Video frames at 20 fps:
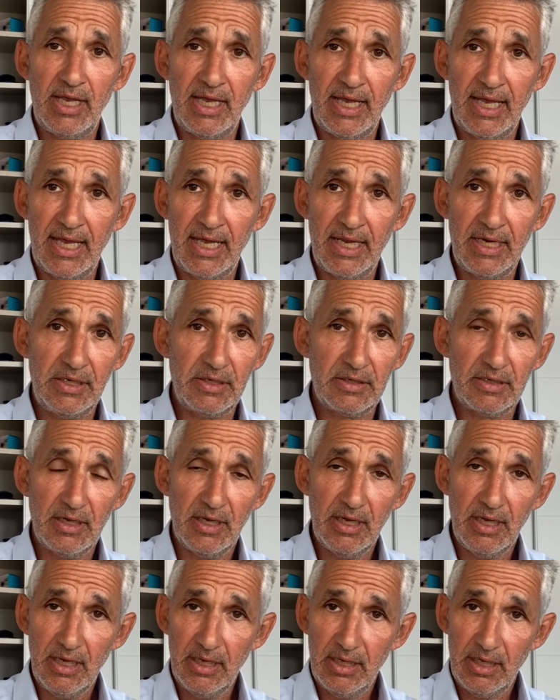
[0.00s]
and
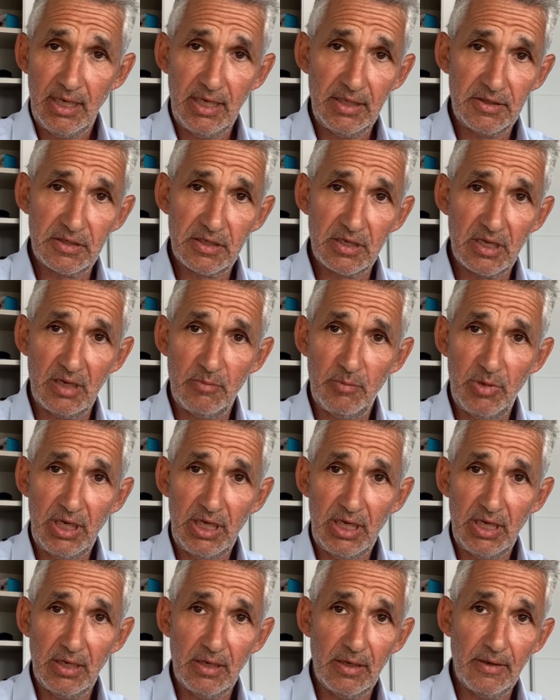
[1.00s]
it's going to be
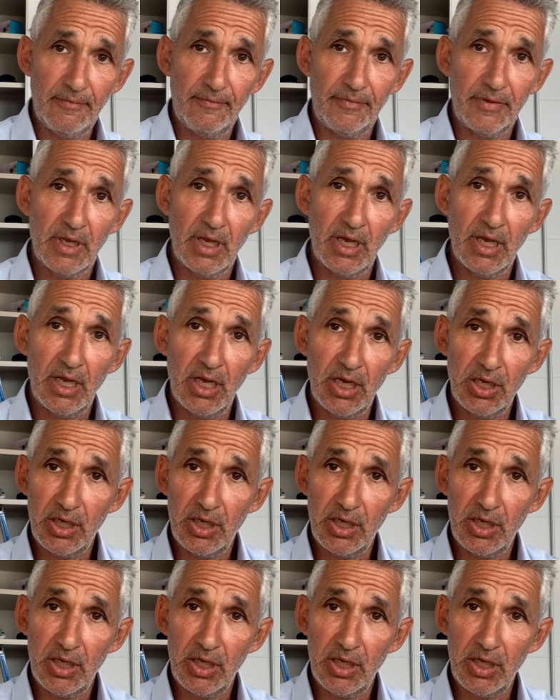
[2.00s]
a,